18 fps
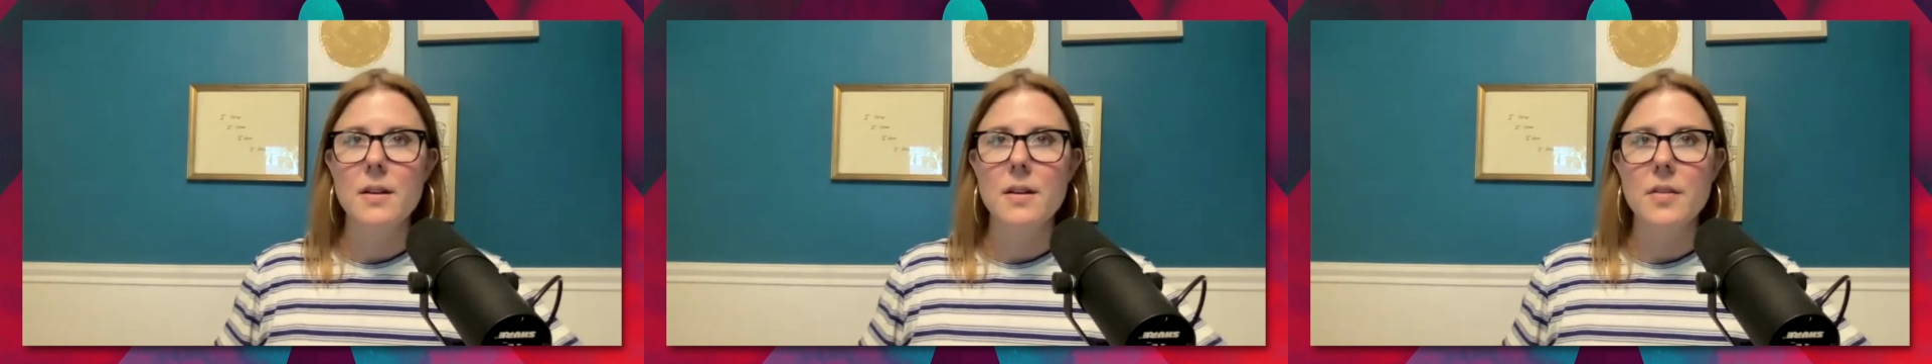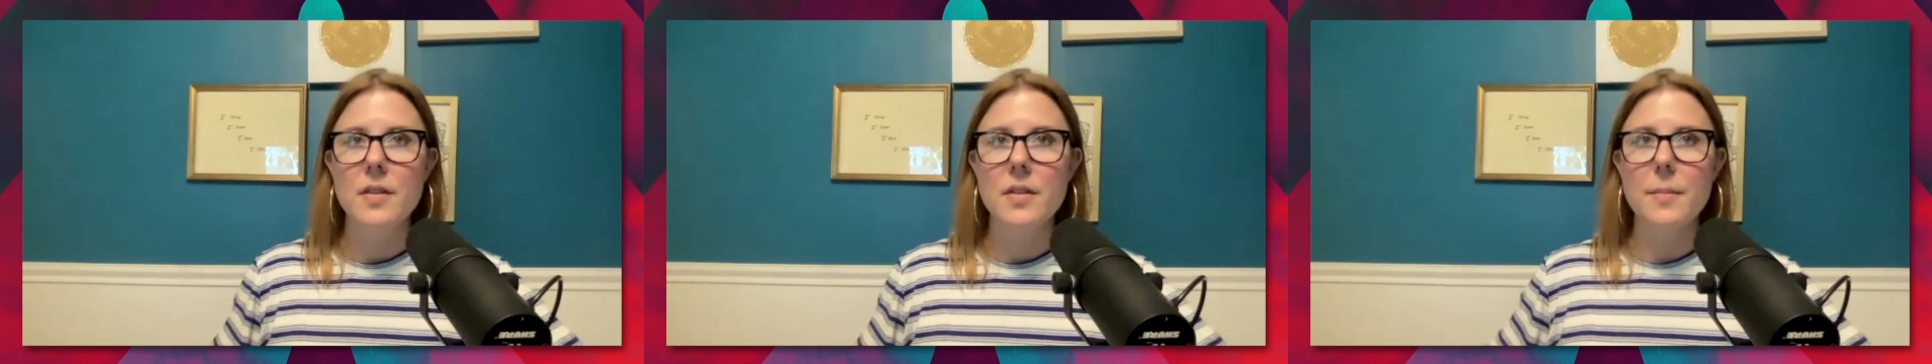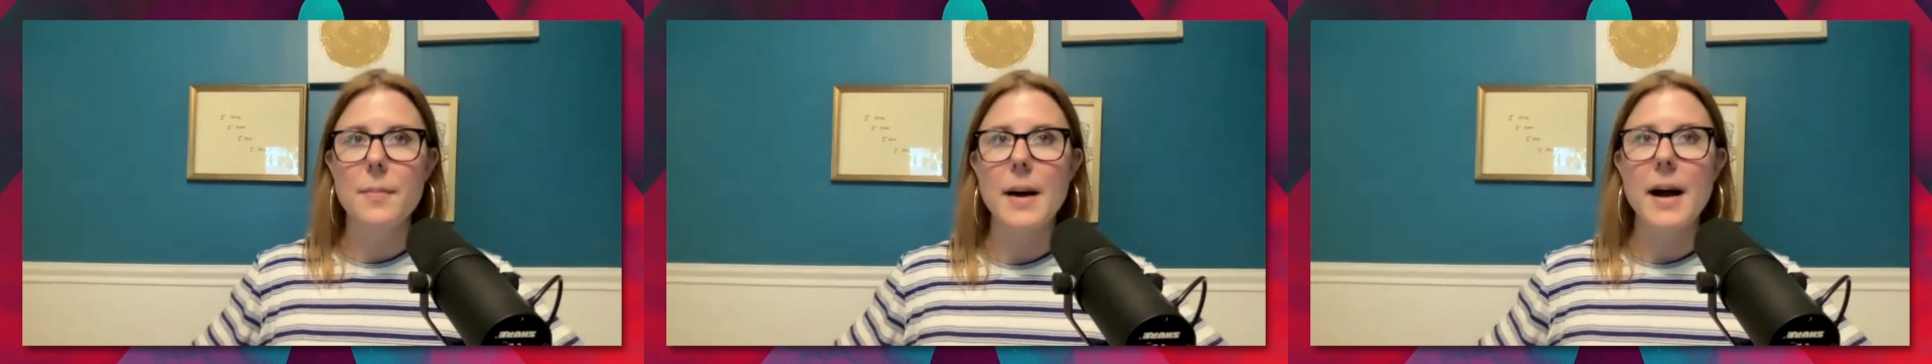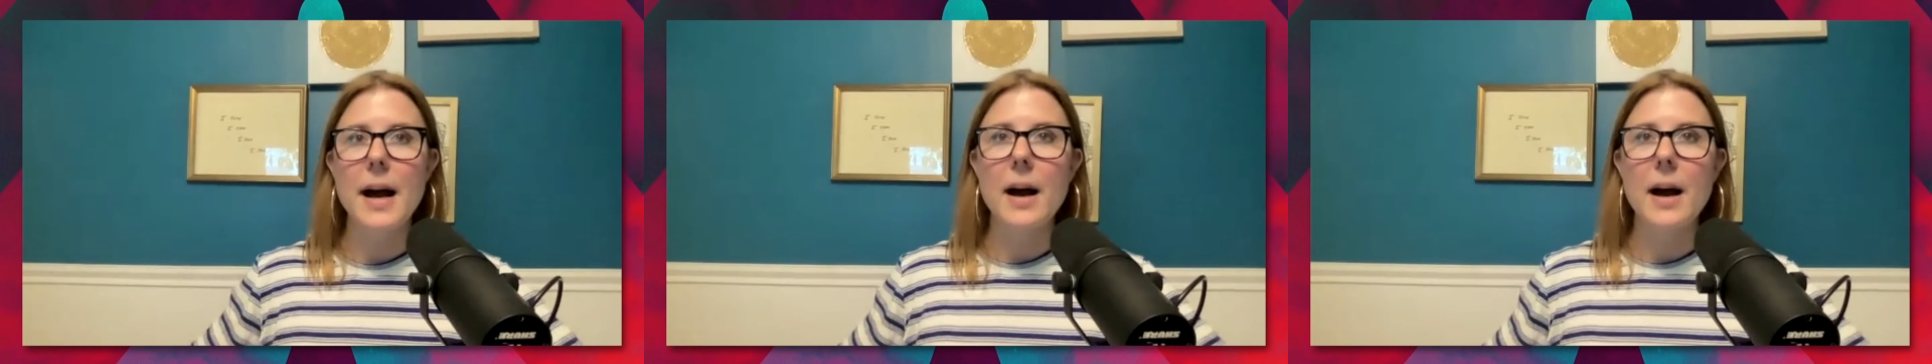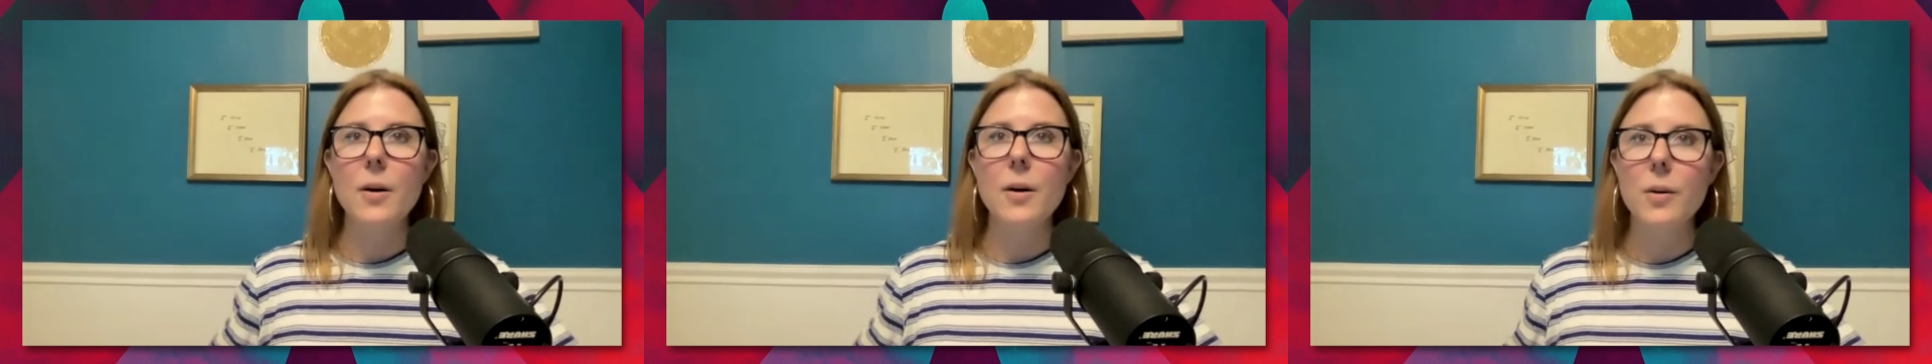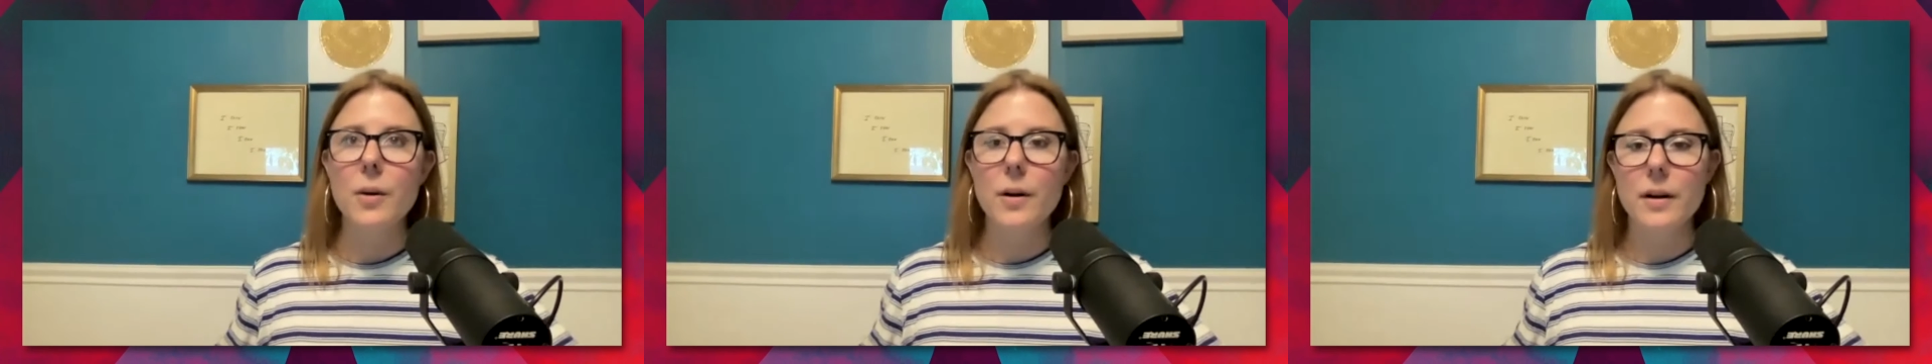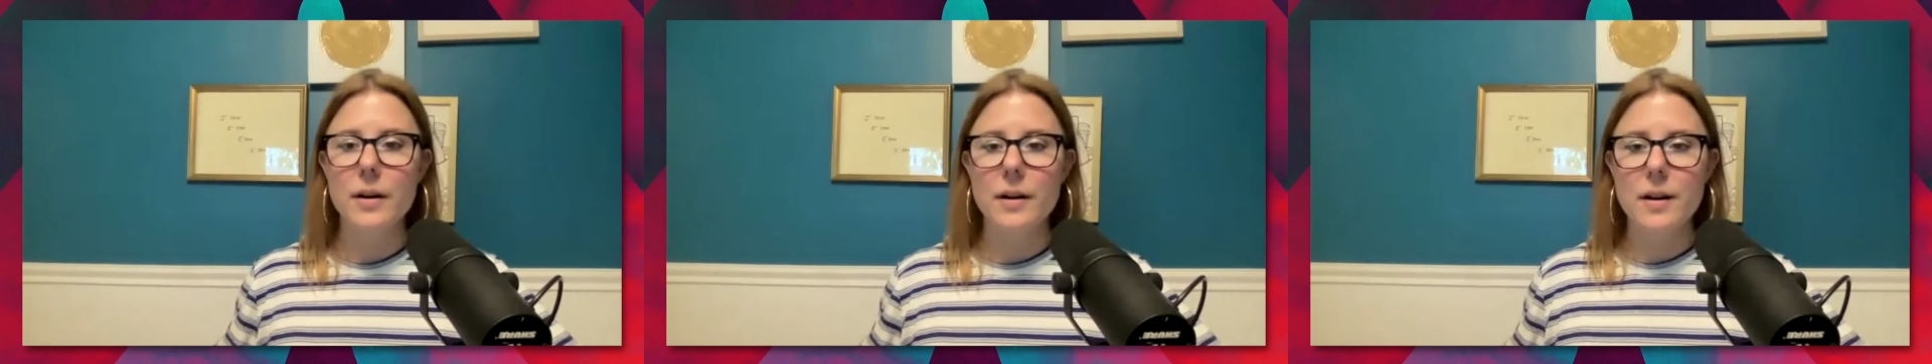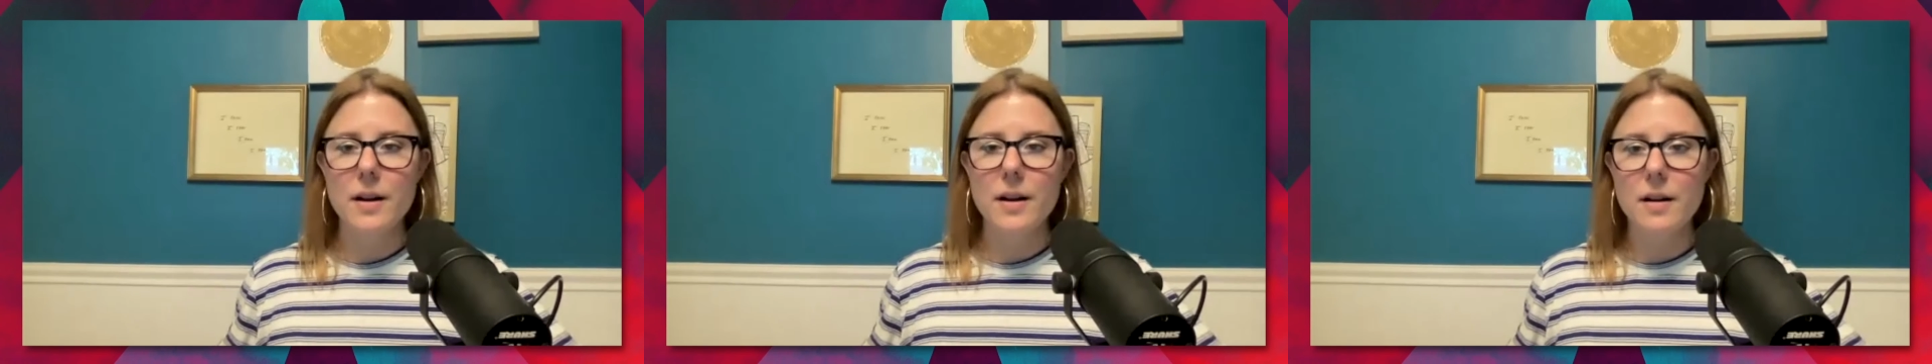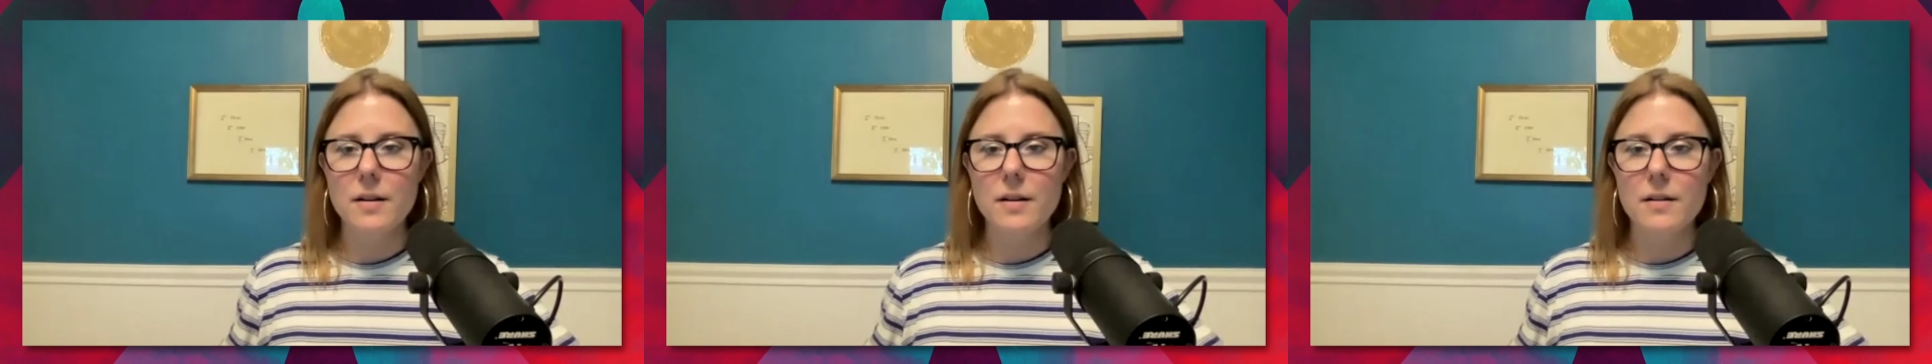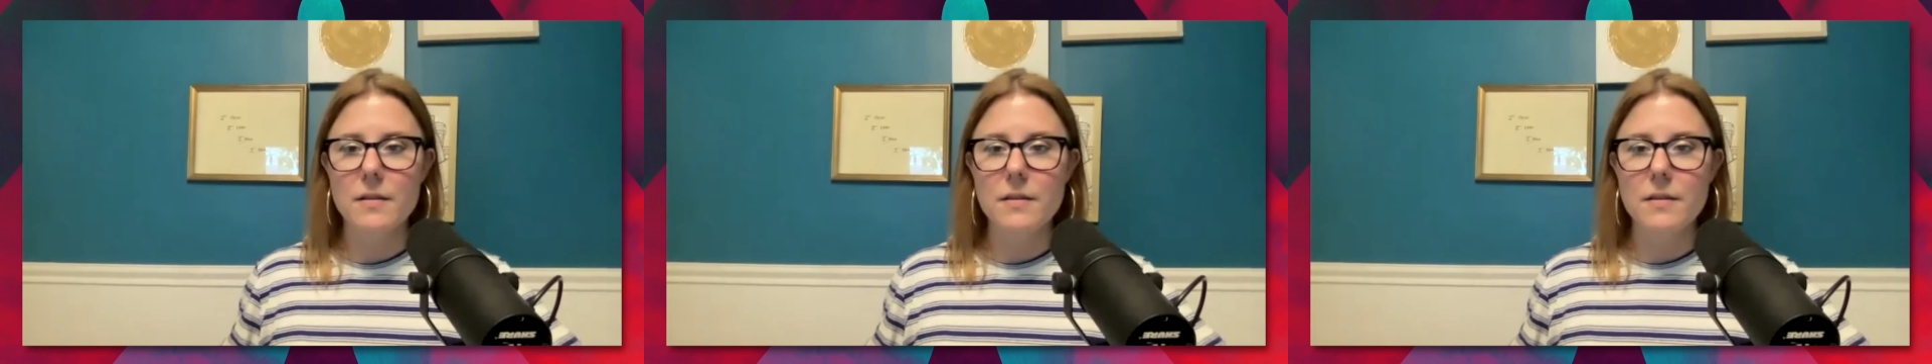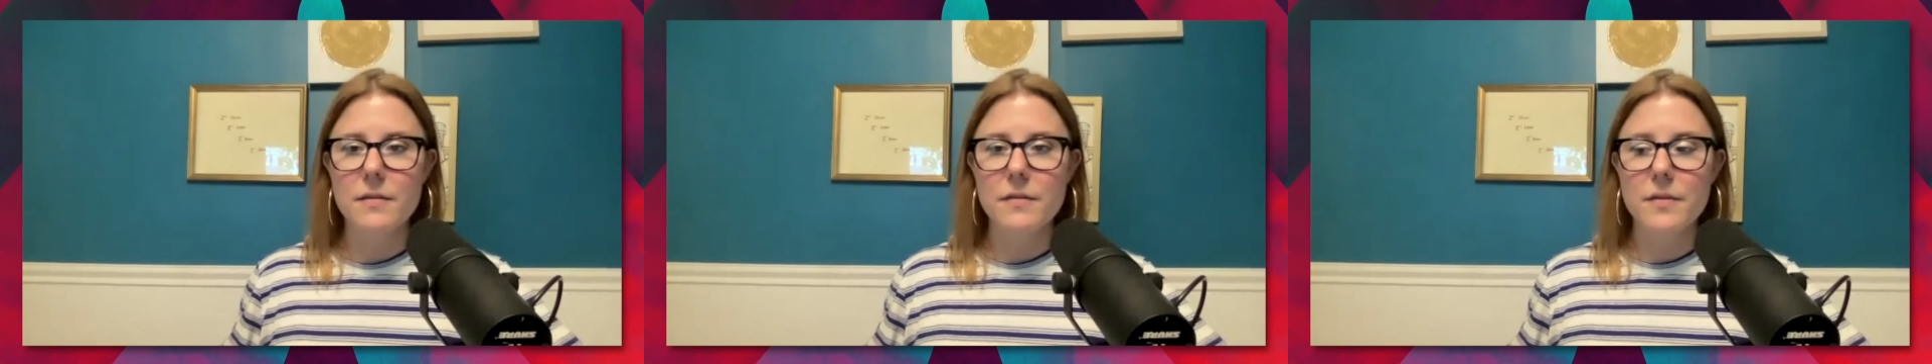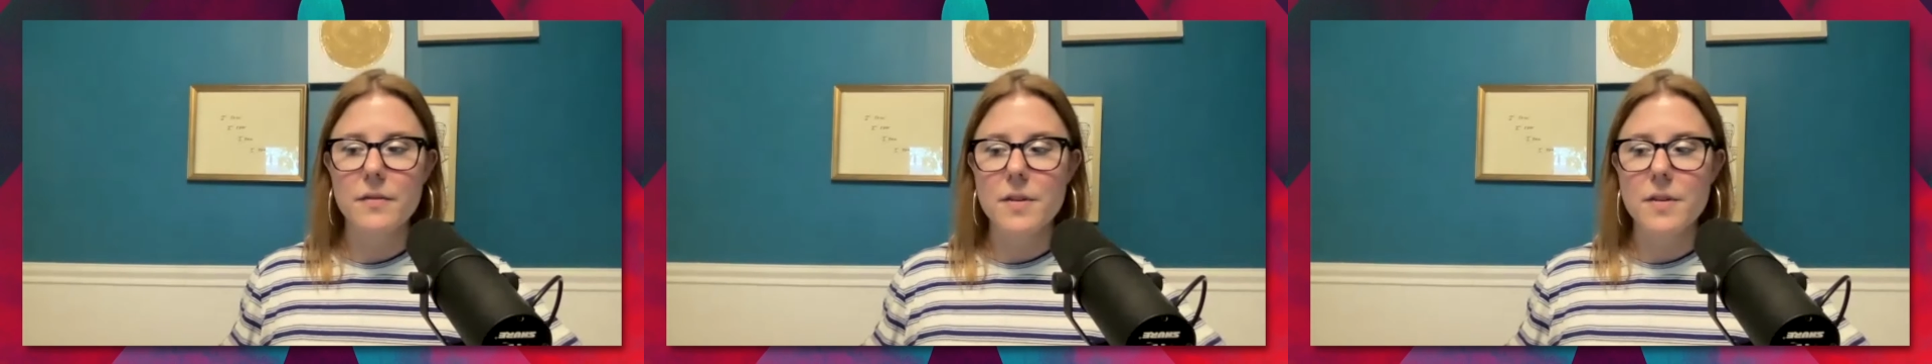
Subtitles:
the power of